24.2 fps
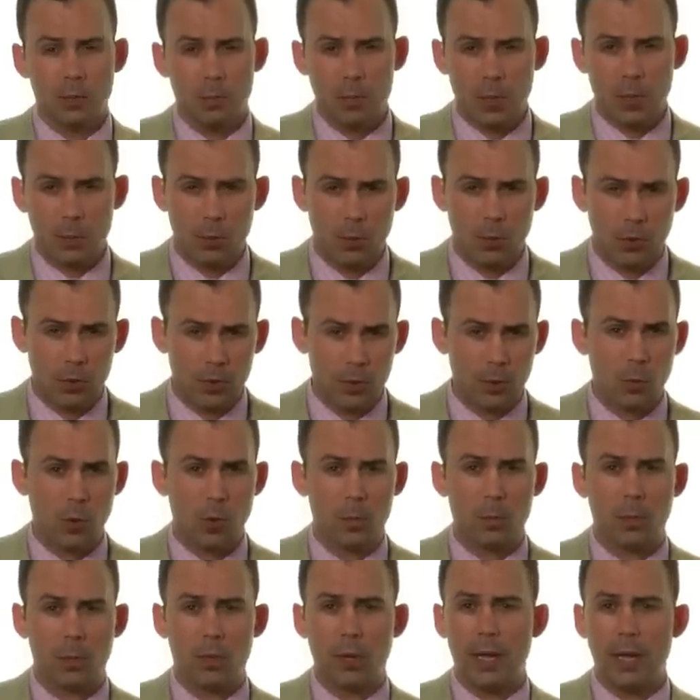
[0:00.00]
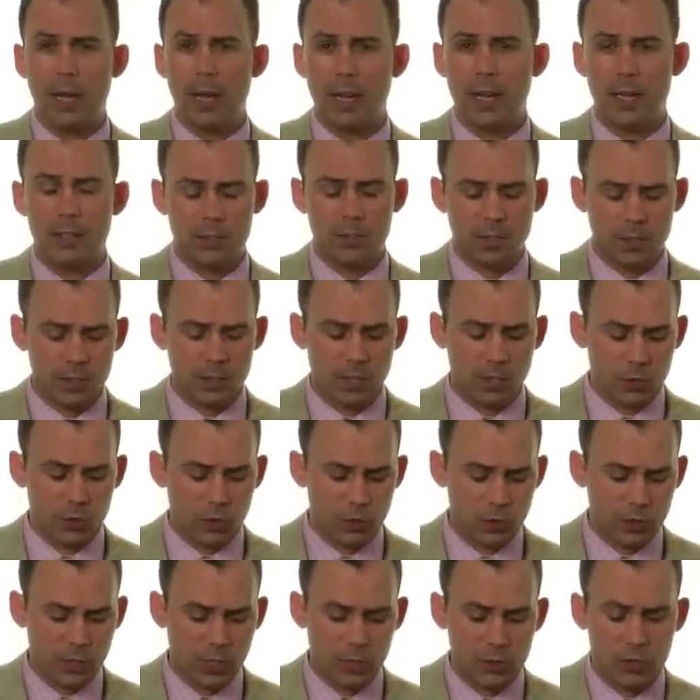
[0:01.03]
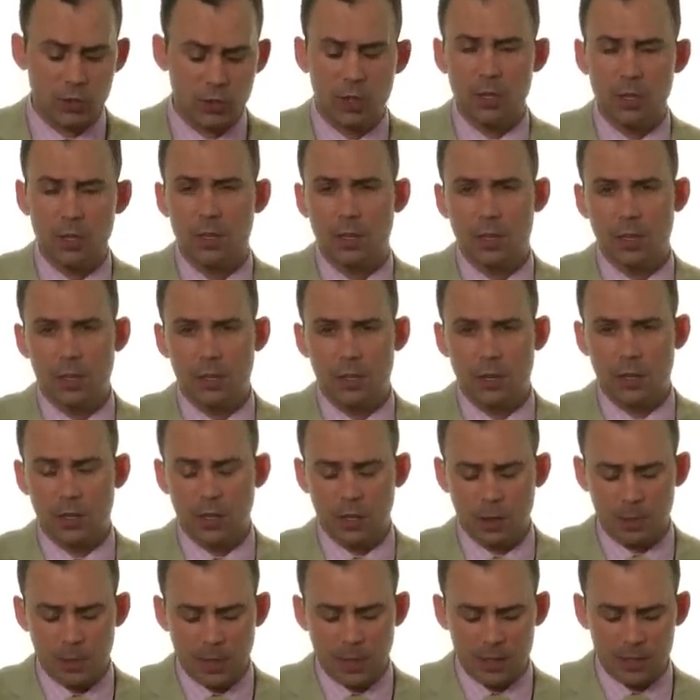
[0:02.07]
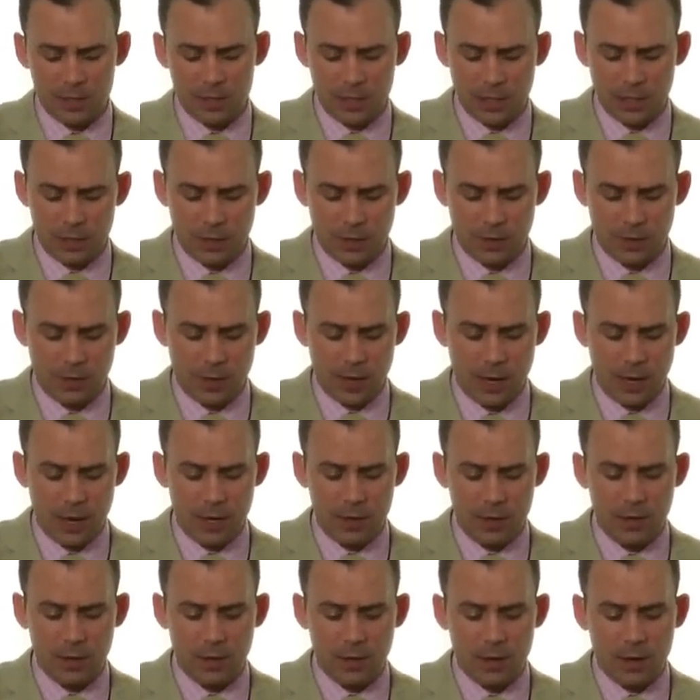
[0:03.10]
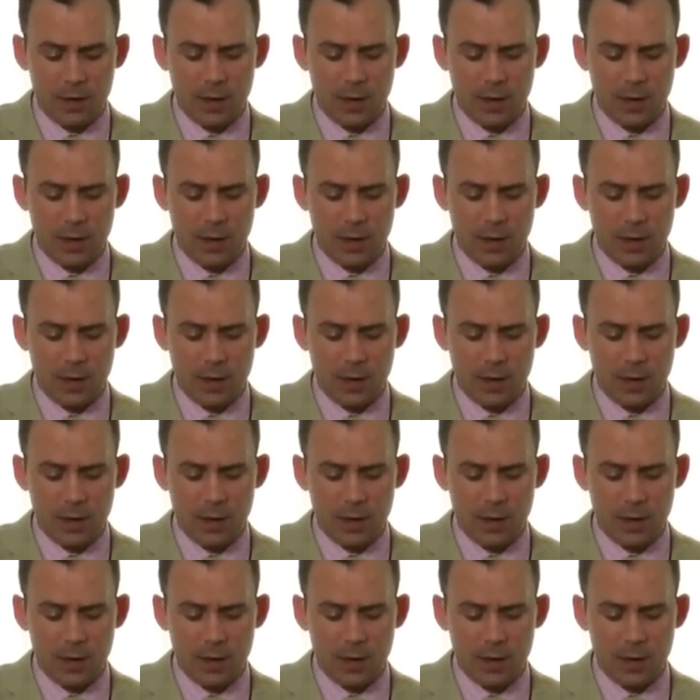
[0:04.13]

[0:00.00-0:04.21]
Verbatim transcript: people ordering more planes, et cetera, et cetera. They're going to be at the center of that.